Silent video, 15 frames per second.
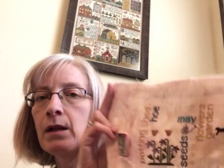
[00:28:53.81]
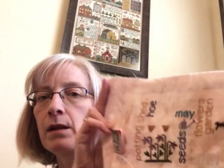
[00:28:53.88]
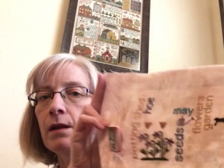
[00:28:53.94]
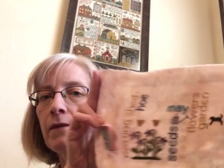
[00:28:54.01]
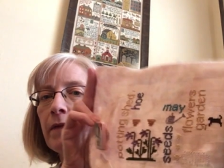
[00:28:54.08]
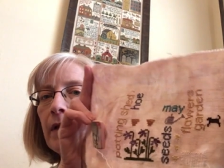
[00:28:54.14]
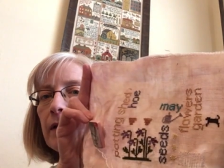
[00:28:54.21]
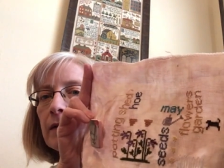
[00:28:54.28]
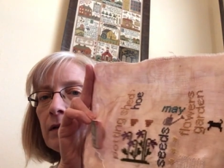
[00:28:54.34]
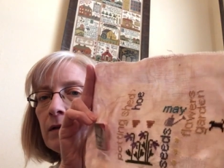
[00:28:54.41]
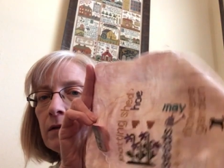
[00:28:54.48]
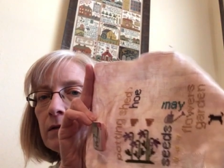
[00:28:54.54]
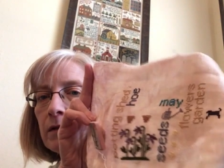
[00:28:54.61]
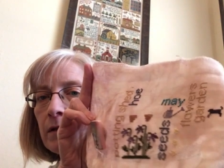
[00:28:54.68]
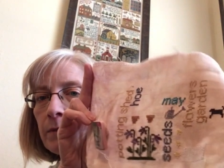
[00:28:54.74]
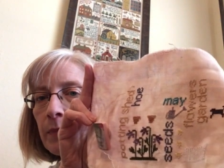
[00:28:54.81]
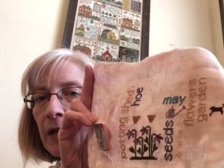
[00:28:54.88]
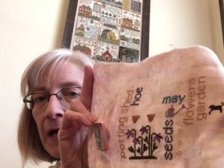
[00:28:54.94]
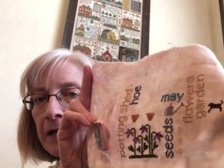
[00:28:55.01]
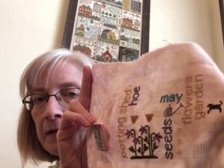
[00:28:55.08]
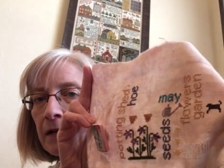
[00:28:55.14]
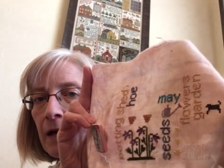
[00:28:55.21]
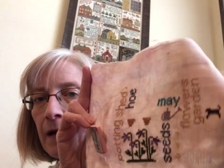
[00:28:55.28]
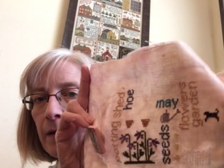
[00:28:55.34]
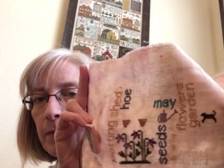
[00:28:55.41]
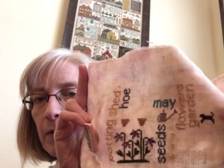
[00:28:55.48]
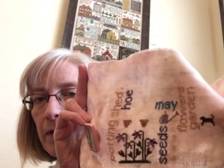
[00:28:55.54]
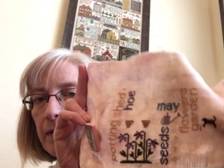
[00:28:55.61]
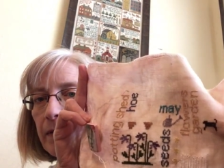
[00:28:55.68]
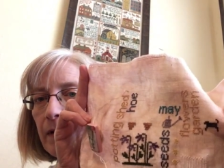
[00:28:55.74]
love that little black lab
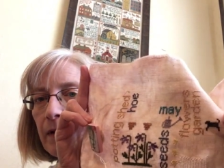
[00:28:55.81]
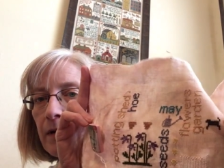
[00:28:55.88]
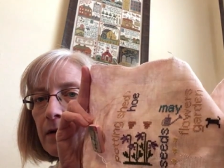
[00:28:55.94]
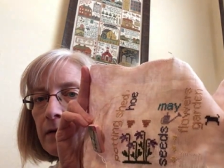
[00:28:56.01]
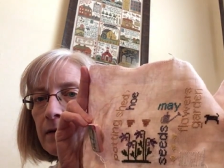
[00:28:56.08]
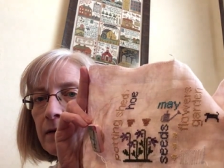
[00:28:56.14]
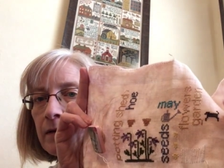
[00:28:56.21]
right there.